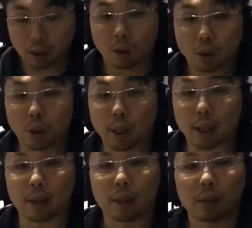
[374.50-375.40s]
Okay,
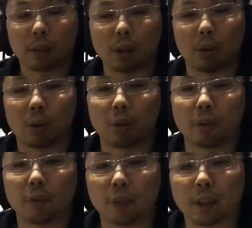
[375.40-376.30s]
so Groove
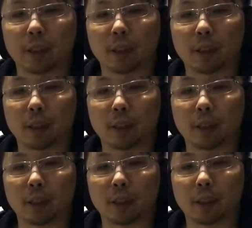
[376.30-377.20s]
3,
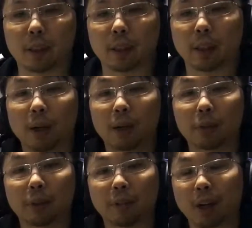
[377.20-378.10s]
this is from bar
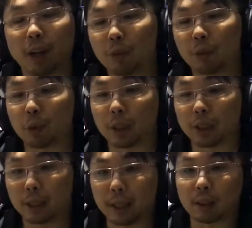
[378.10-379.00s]
25 to
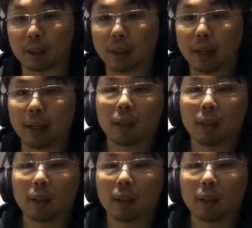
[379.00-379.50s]
29, alright?